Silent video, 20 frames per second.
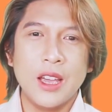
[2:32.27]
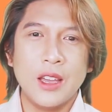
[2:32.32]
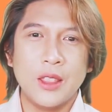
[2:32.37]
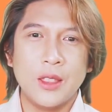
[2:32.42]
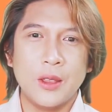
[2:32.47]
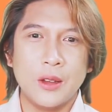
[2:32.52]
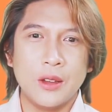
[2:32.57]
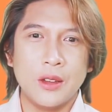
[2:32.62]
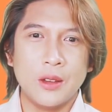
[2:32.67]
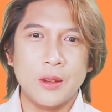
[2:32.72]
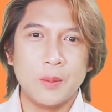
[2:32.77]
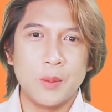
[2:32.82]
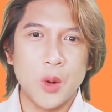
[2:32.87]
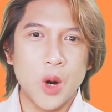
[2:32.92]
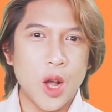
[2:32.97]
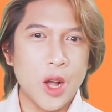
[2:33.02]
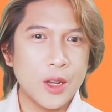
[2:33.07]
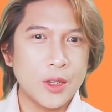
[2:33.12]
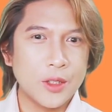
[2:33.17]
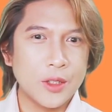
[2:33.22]
The
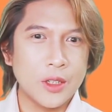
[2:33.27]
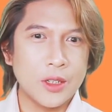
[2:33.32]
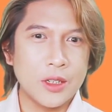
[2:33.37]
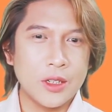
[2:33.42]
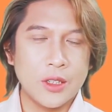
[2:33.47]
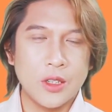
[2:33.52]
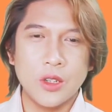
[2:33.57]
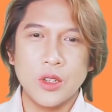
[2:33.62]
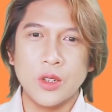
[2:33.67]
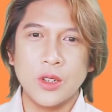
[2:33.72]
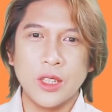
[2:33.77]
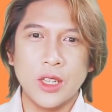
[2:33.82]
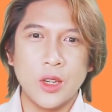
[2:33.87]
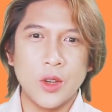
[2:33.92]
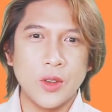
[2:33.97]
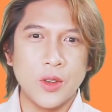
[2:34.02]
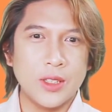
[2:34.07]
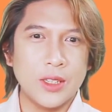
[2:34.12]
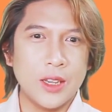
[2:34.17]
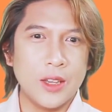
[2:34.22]
proctor is usually
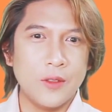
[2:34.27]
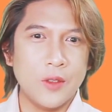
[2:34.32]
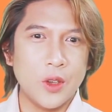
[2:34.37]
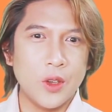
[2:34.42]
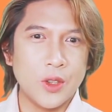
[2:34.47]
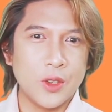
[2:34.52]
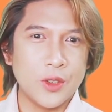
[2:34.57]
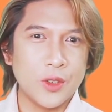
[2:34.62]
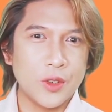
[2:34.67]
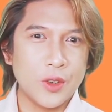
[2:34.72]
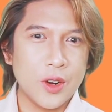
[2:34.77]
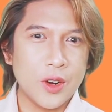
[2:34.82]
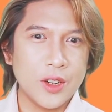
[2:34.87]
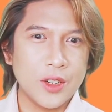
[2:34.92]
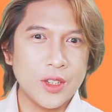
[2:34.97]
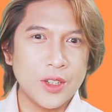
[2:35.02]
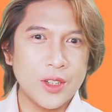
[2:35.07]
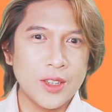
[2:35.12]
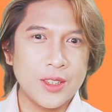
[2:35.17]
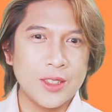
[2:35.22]
going to give you
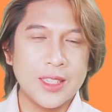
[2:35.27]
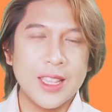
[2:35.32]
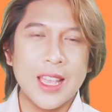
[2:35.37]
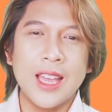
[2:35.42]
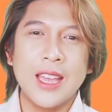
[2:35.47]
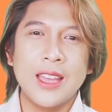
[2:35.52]
instructions.